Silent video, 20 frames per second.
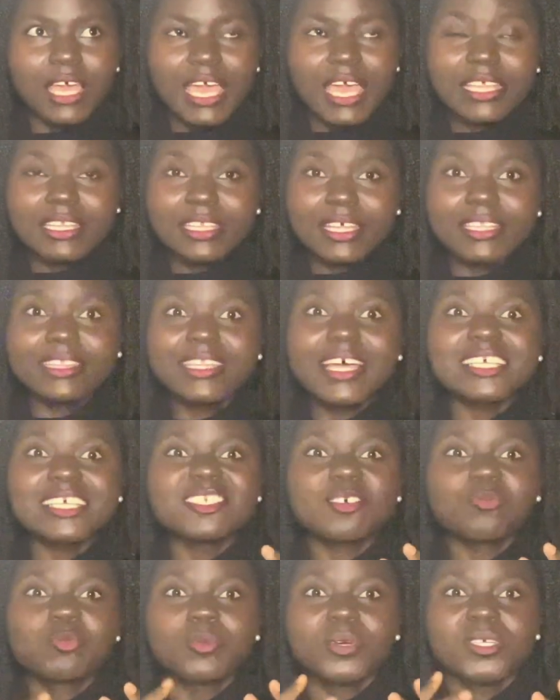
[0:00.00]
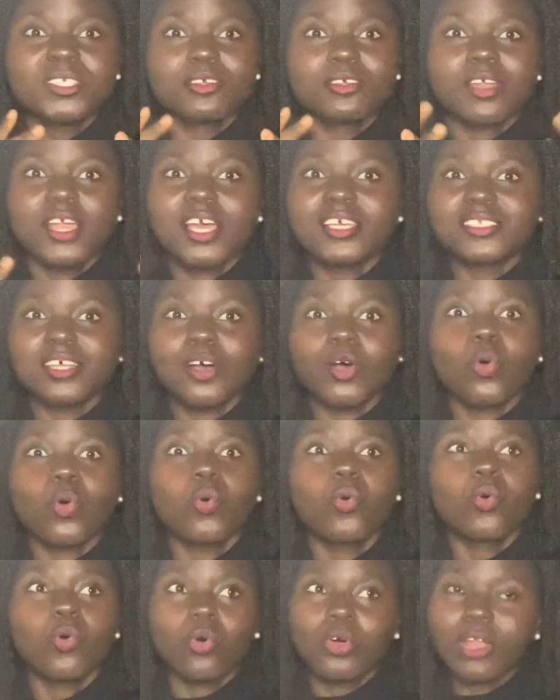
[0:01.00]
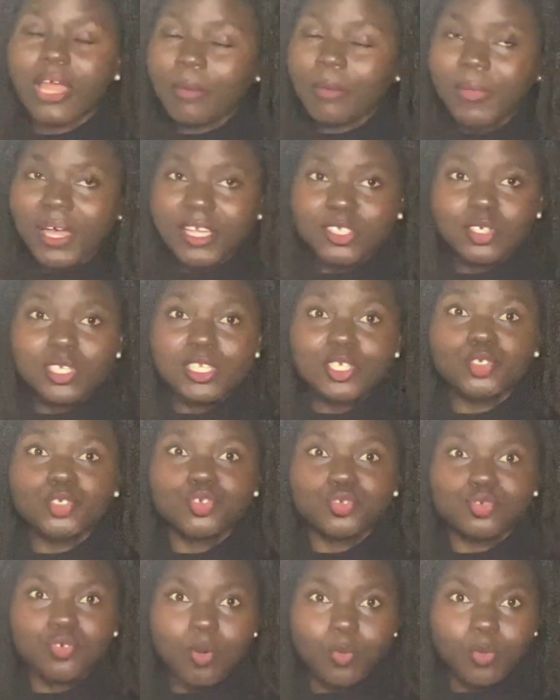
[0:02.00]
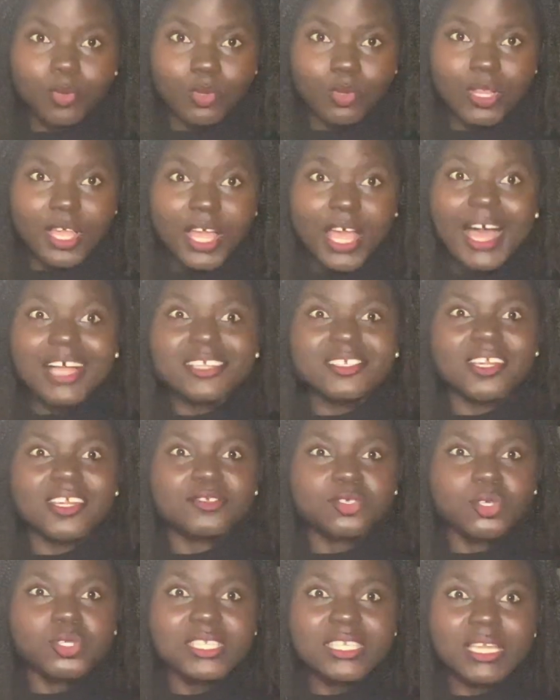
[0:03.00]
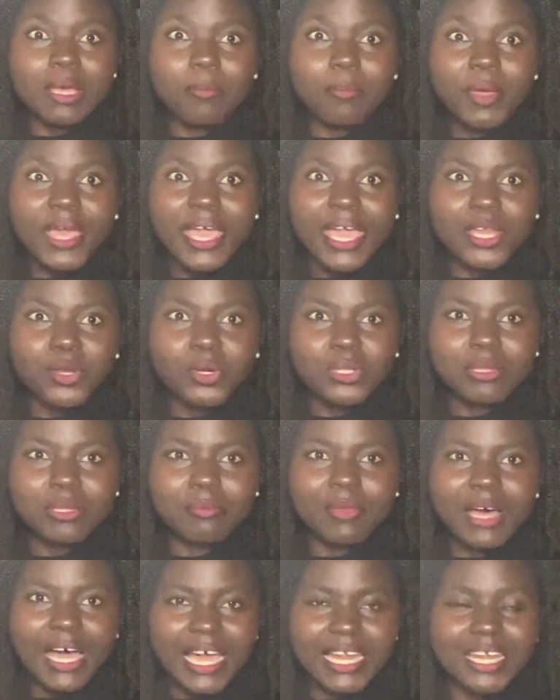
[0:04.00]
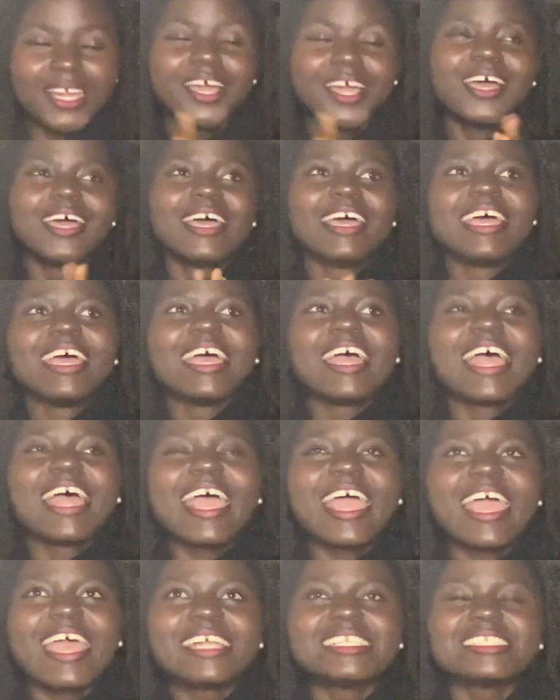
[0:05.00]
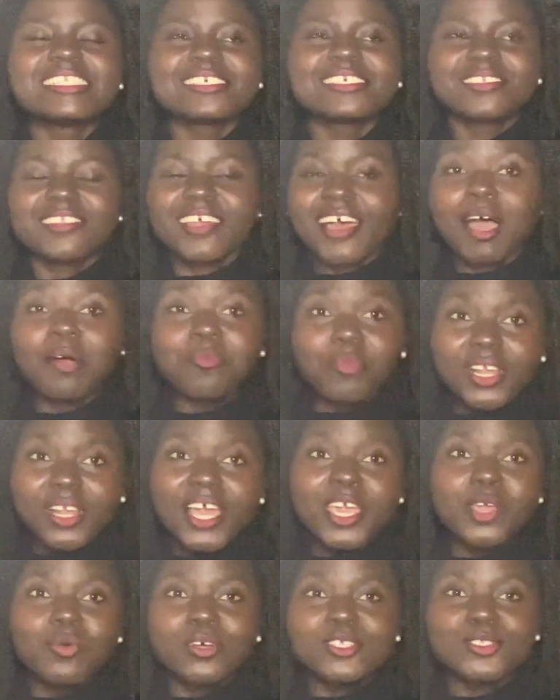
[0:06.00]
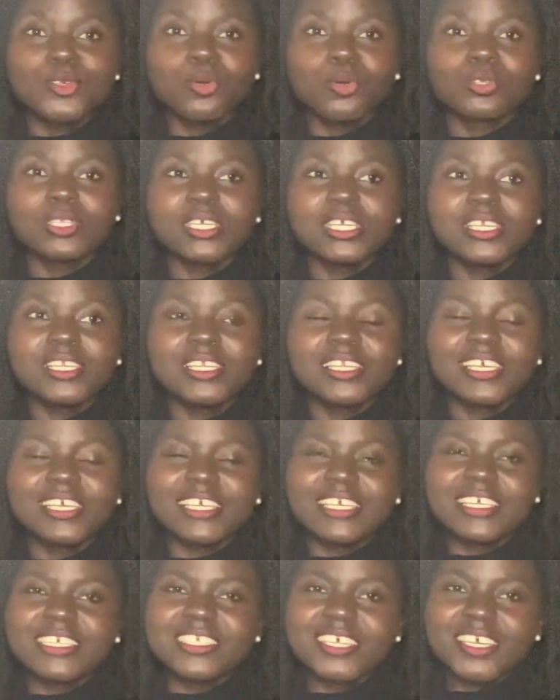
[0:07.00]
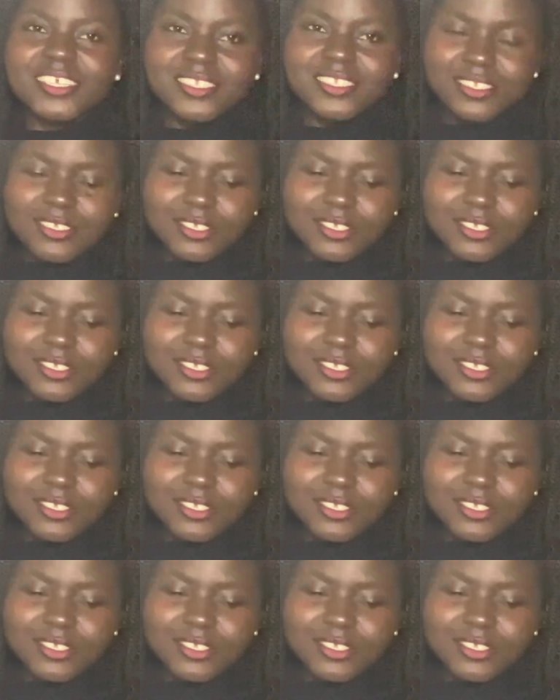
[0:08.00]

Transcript: And then that's the moment she realized that, oh God, I'm actually in trouble. I should have chosen the bear, not the man. And the umbrella he was holding, he just